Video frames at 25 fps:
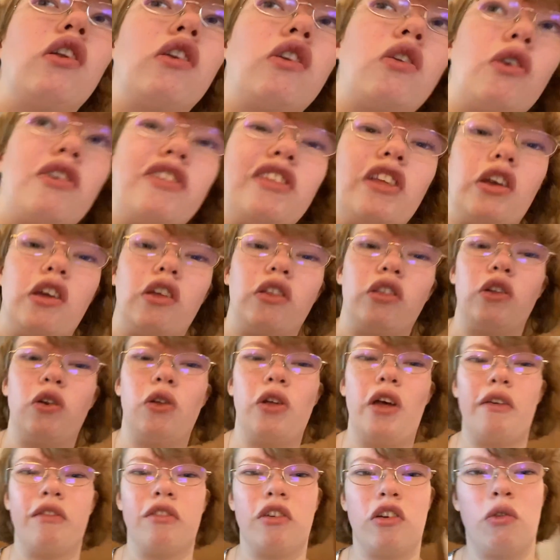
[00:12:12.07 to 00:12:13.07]
like a little
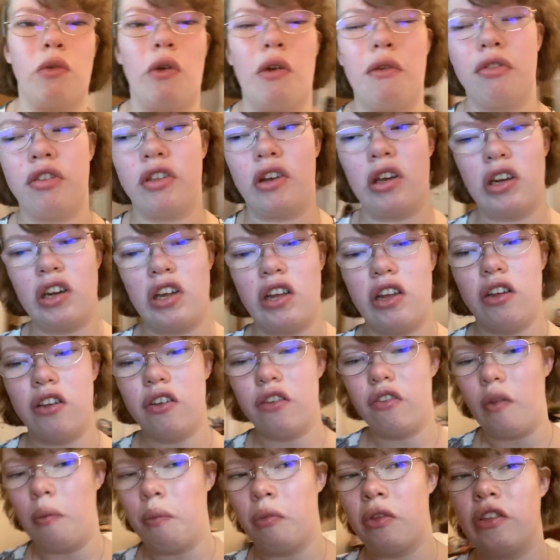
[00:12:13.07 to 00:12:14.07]
after 12:30,
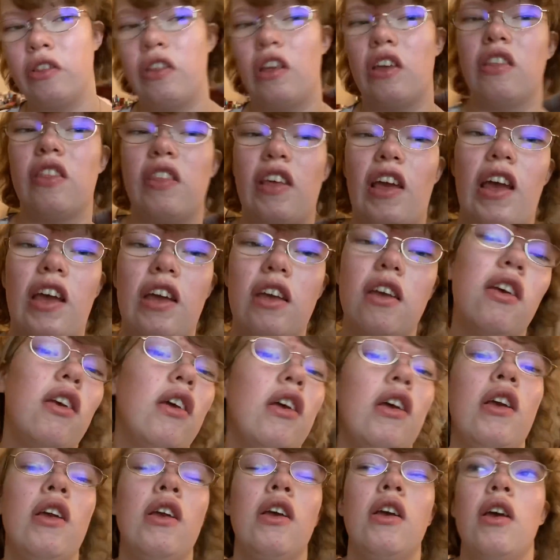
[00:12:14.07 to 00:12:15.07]
something like that.
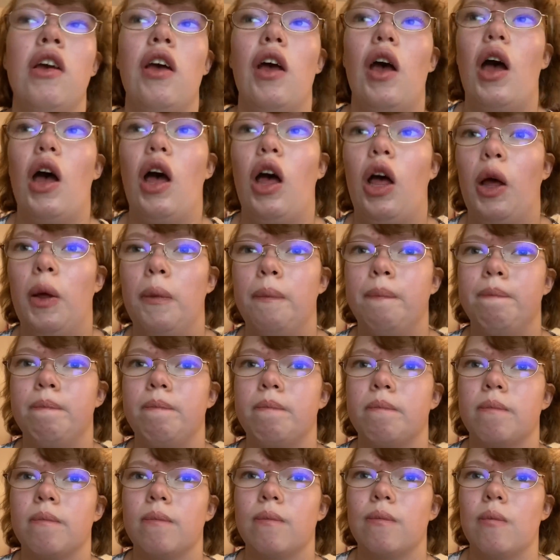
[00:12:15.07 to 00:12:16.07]

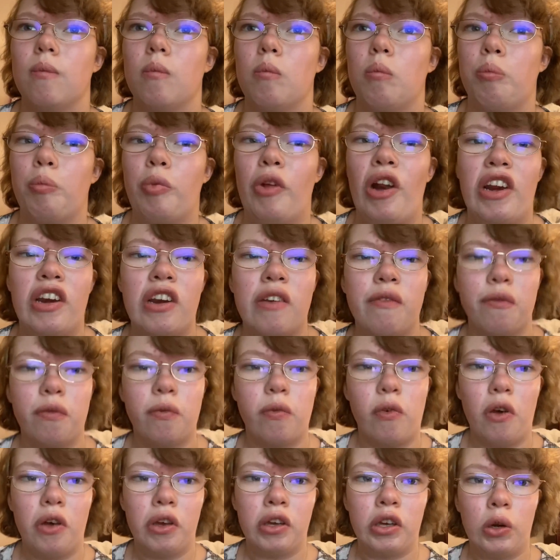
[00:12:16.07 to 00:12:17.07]
But I didn't
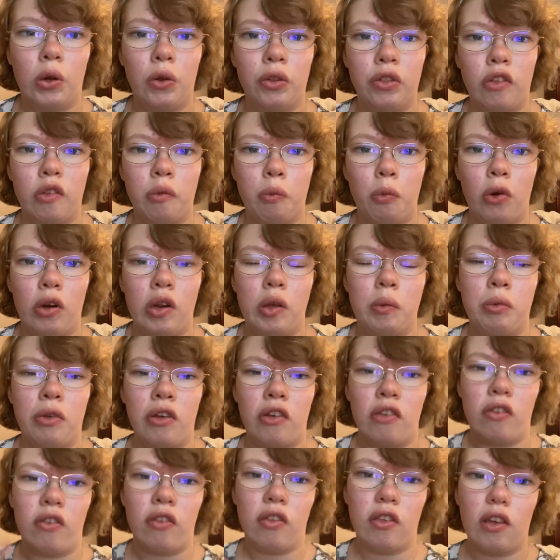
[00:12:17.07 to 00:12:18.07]
vlog at all this morning
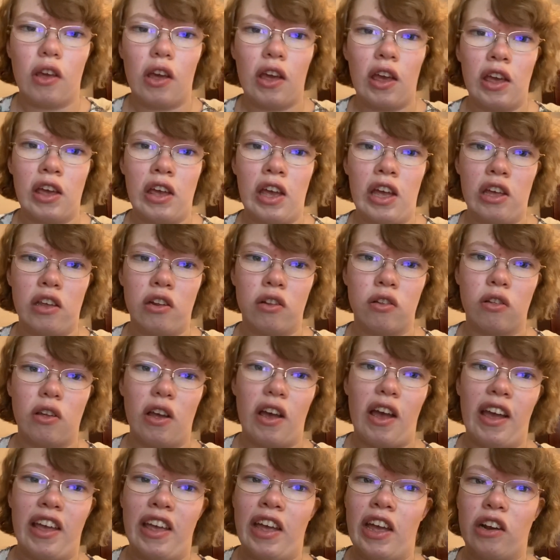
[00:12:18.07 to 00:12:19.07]
because A,
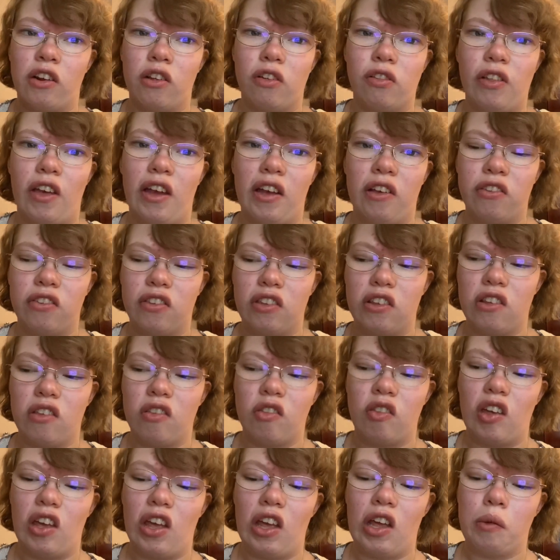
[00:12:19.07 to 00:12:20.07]
I had classes,
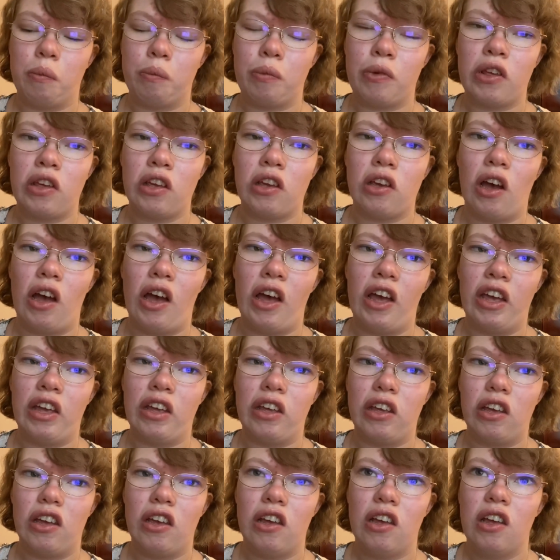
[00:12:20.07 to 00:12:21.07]
and B,
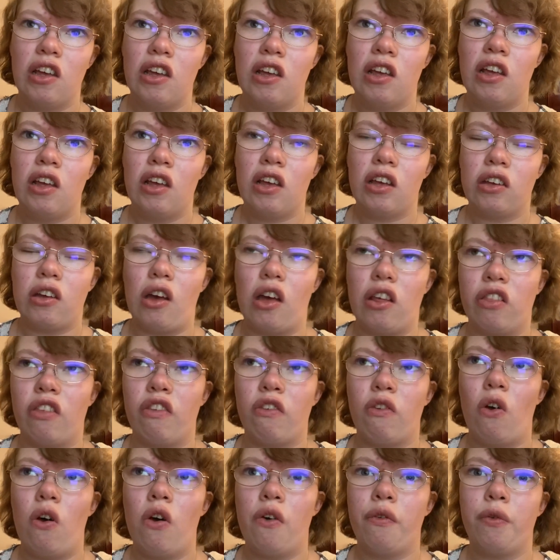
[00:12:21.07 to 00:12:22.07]
I got this
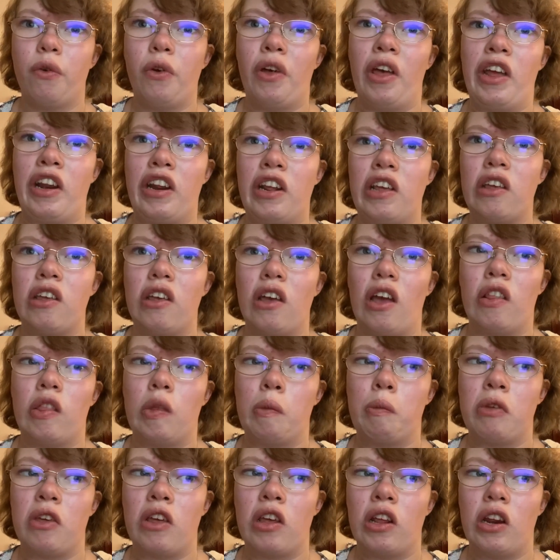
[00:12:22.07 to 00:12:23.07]
awful headache at the
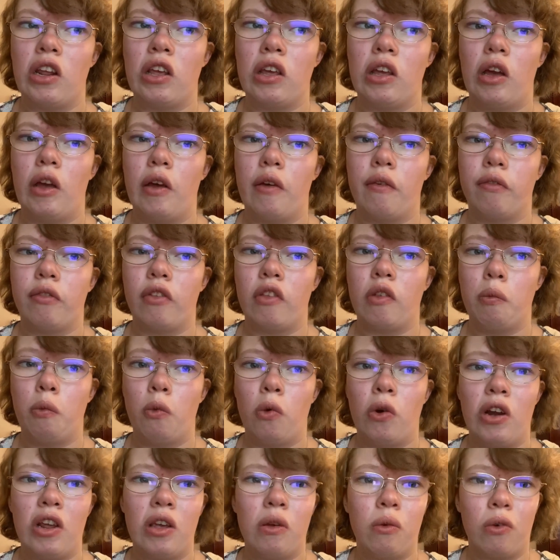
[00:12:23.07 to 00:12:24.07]
beginning of this
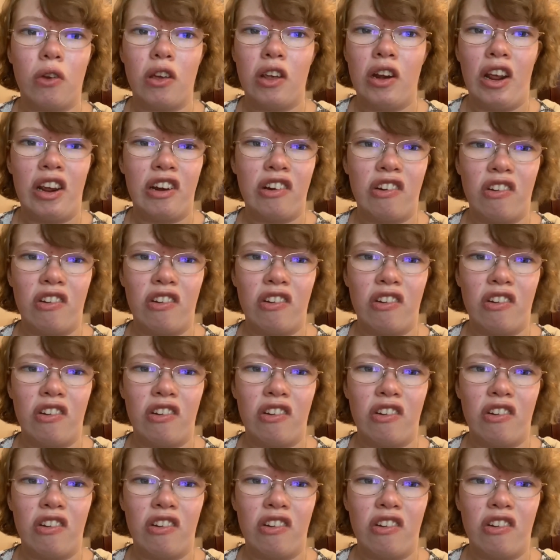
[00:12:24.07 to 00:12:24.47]
morning, and I